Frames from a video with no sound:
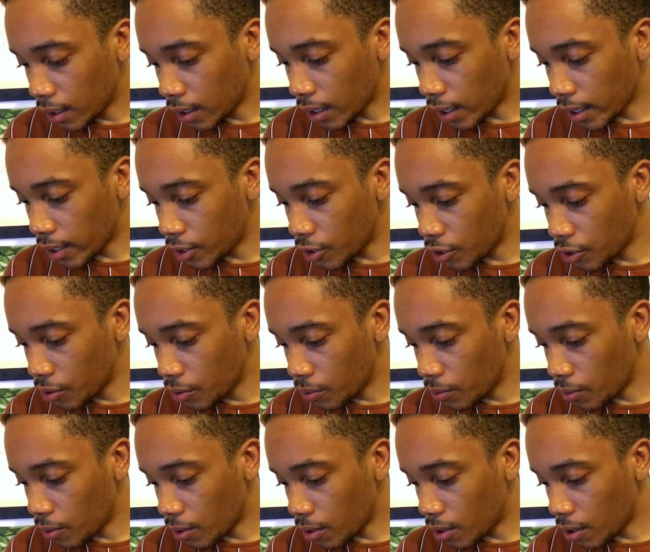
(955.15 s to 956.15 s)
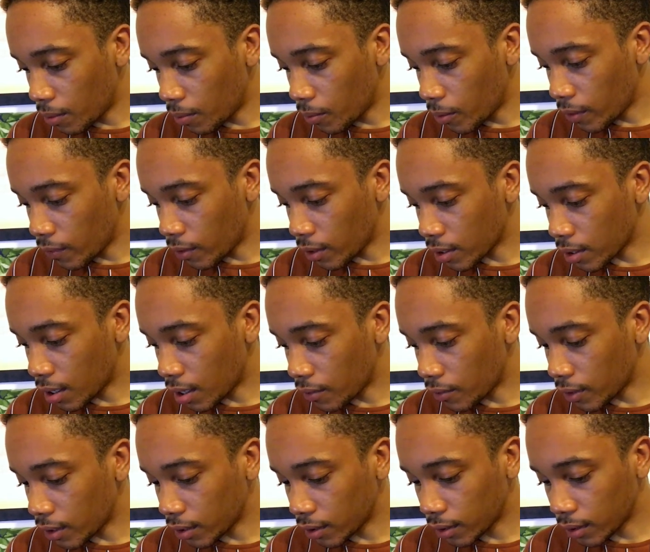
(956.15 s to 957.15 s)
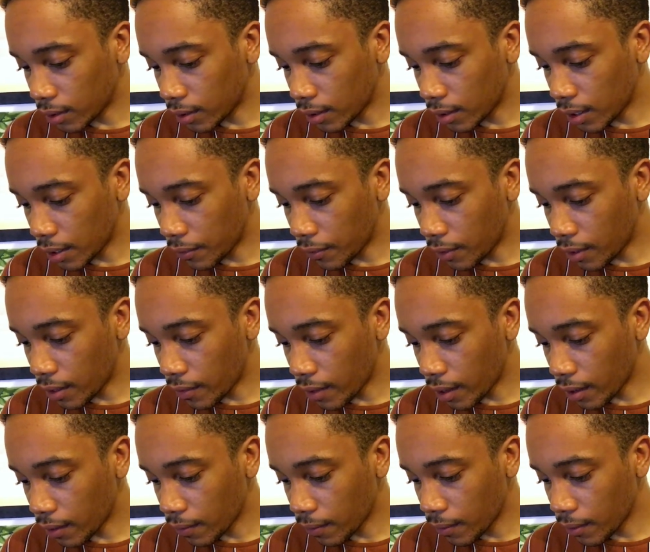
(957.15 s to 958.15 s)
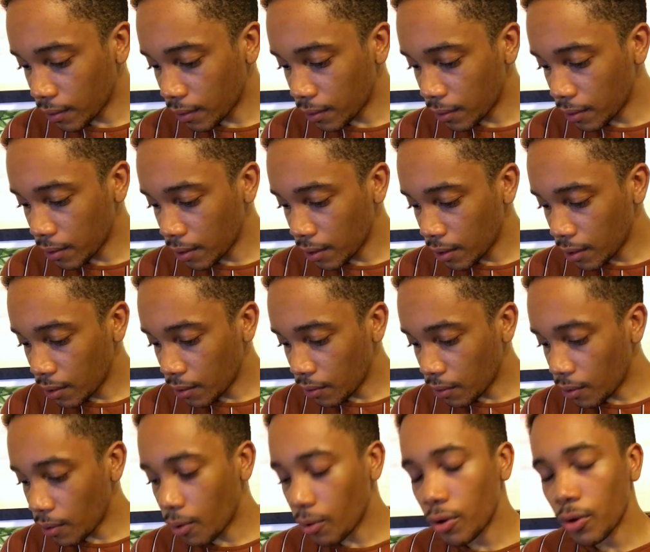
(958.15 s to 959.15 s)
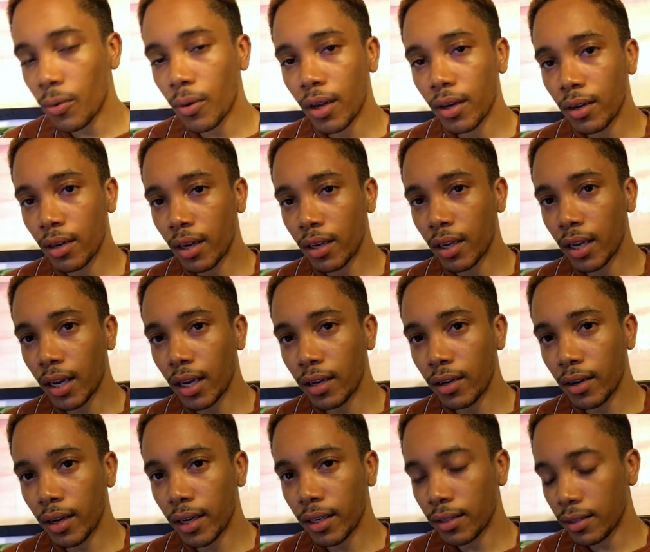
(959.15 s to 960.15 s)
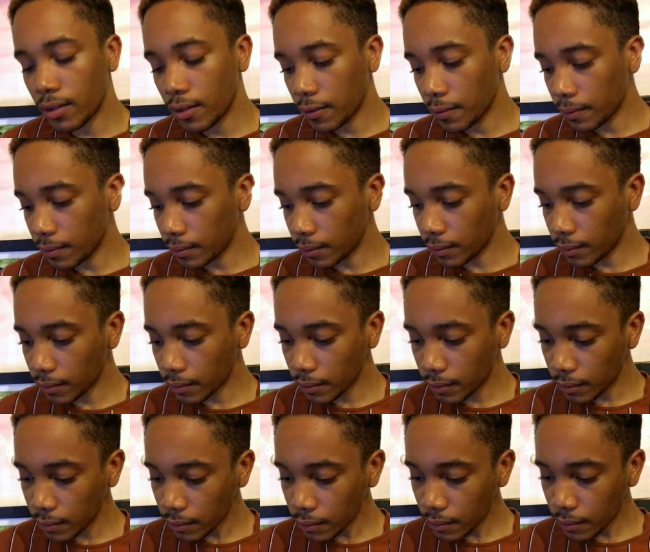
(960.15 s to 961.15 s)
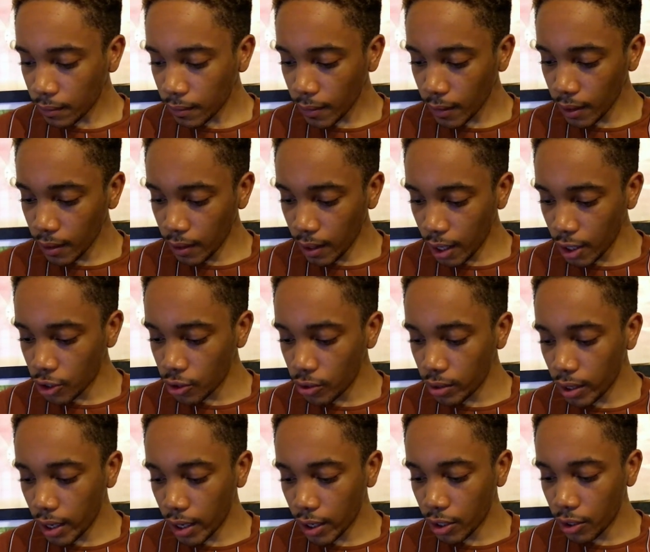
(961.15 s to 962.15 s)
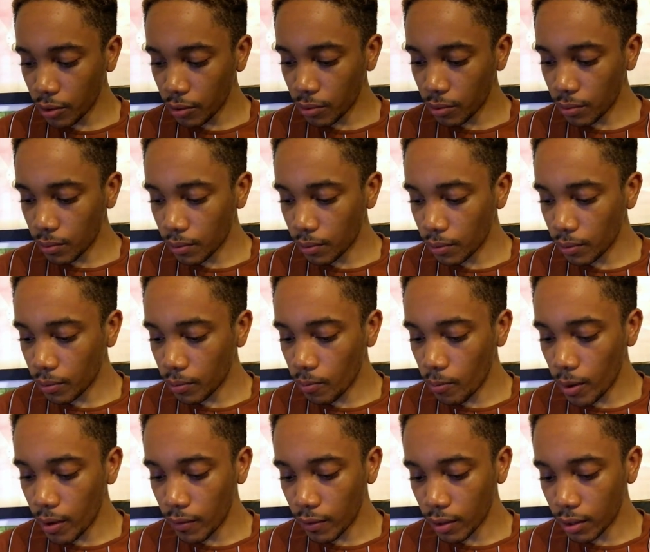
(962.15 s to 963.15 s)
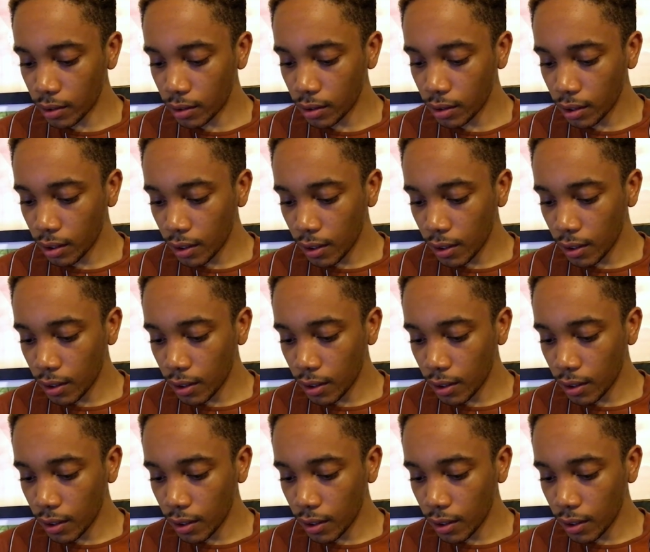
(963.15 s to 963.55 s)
"And you will come with us, Arthur," said Father. "Though you are not yet a knight, I should like you with us."